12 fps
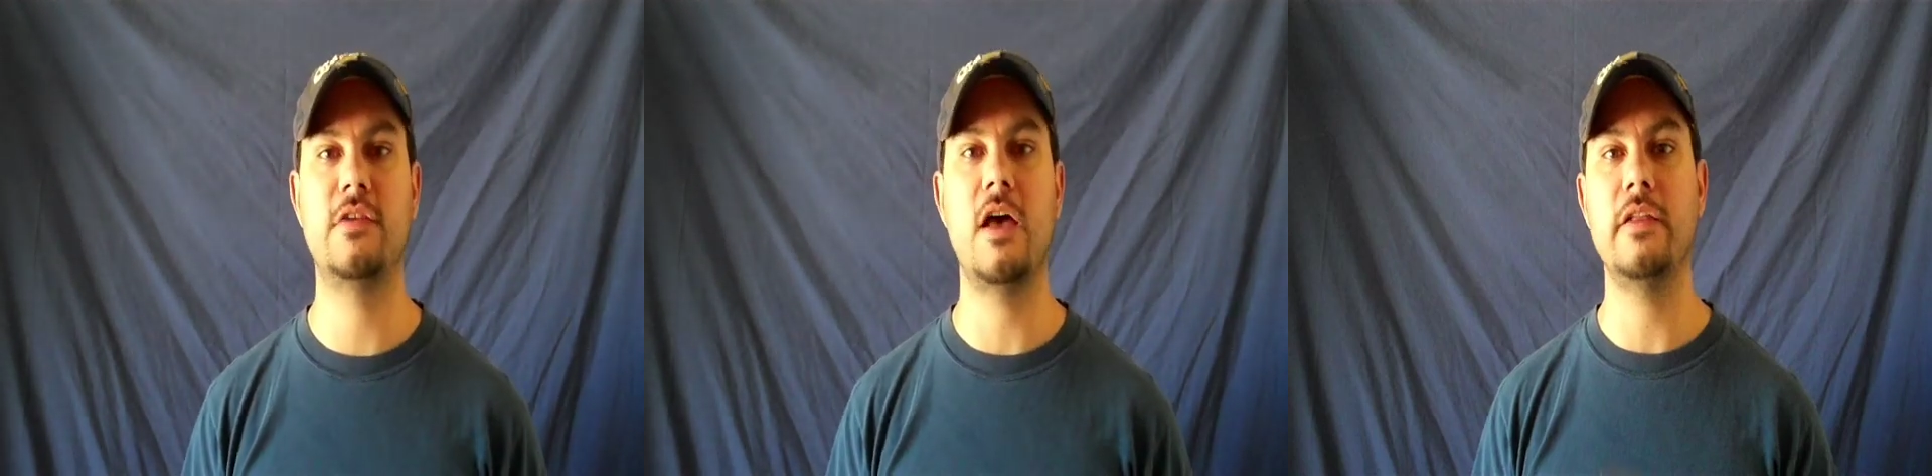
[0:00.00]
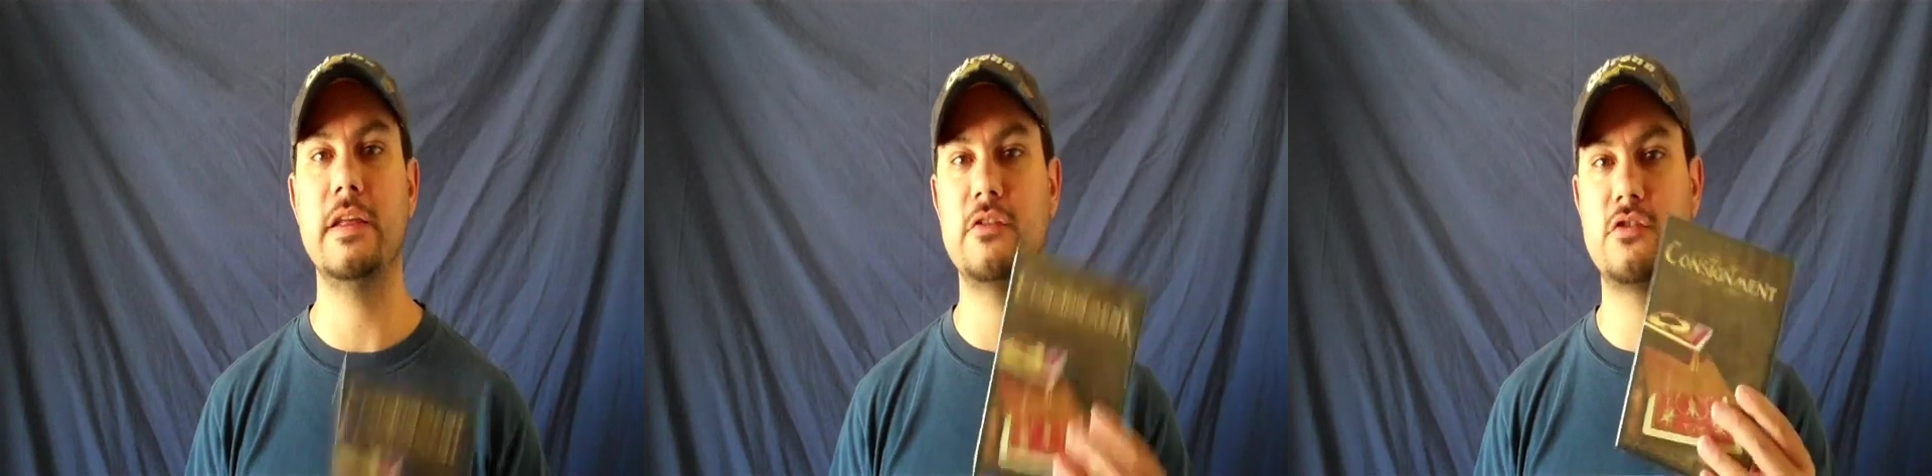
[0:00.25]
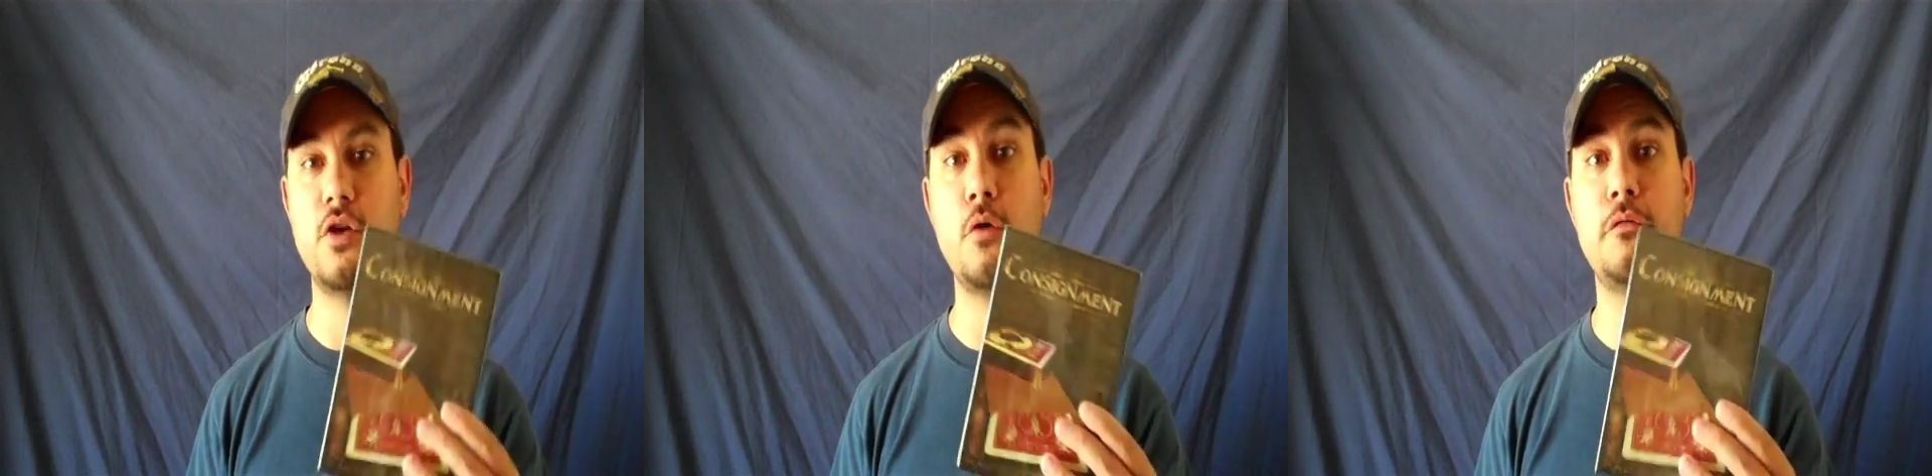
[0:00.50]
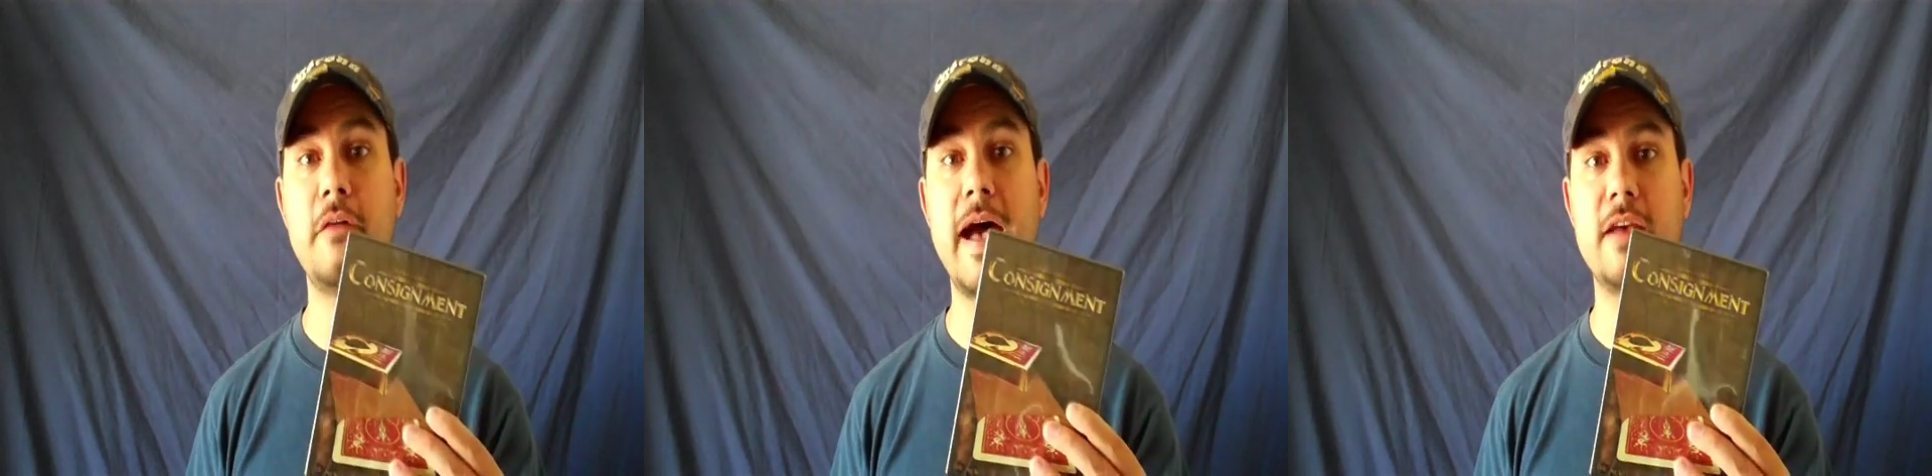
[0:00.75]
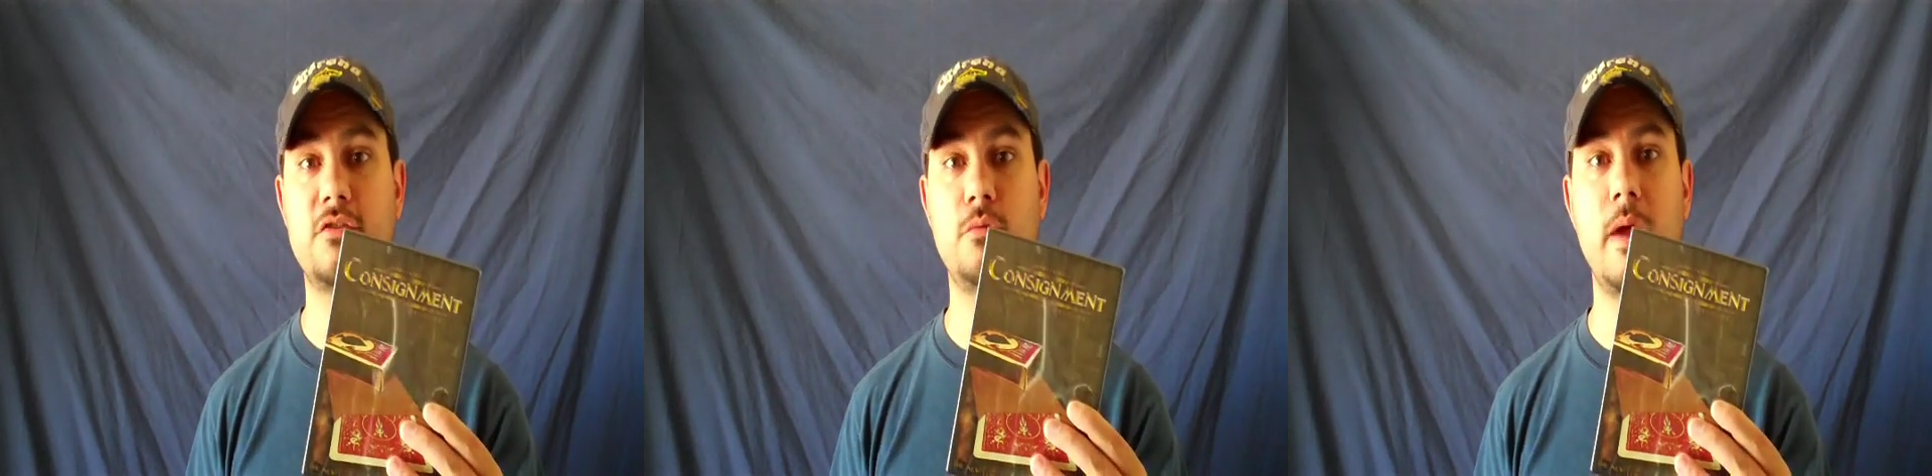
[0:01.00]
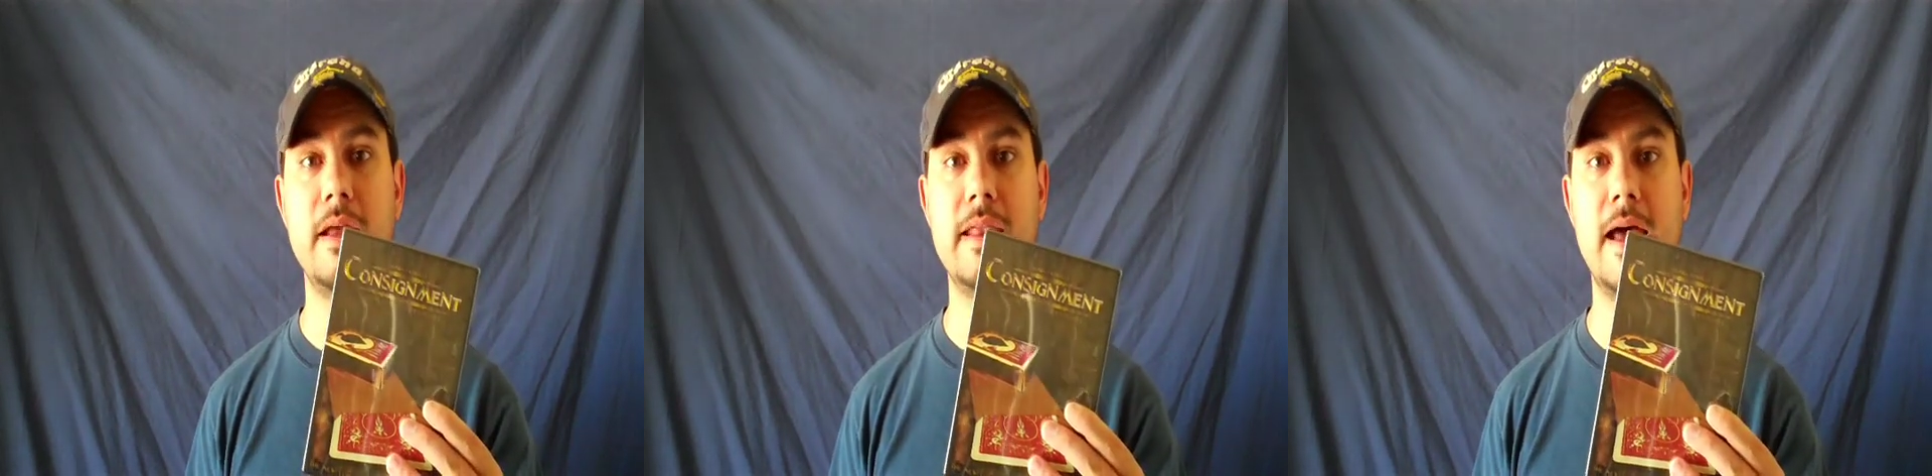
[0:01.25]
is selling so
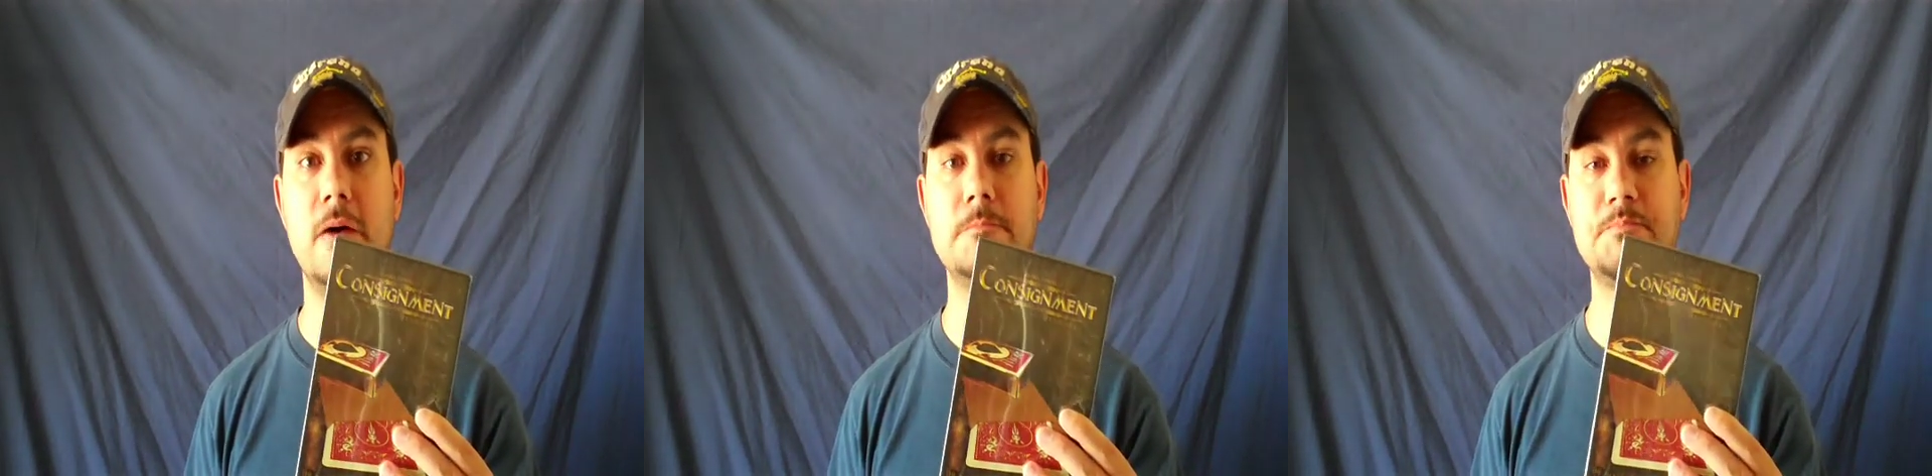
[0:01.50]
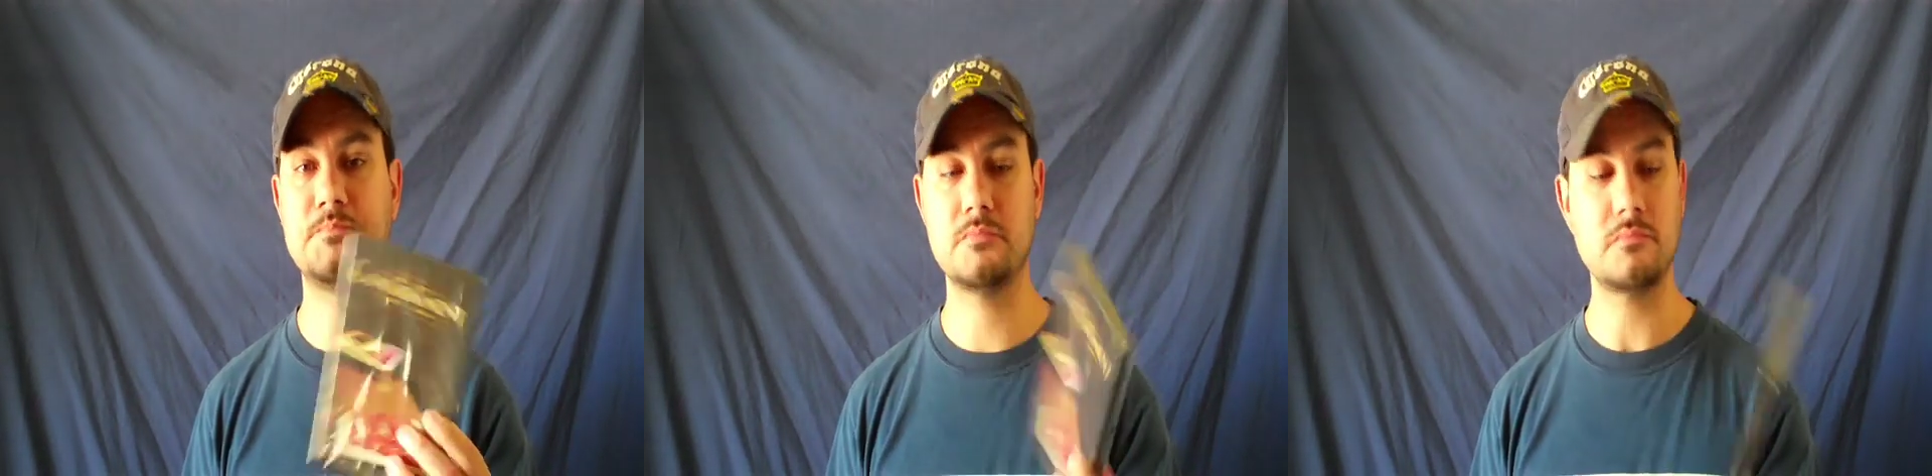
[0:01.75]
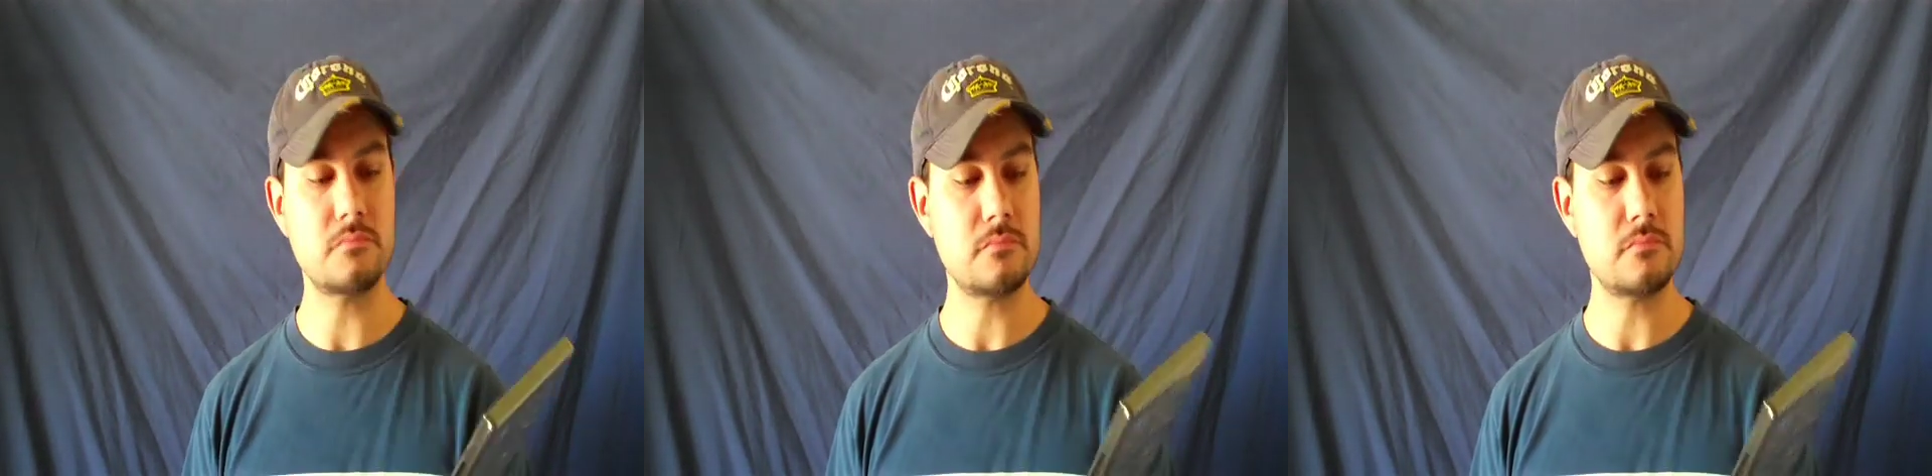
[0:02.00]
fast right now.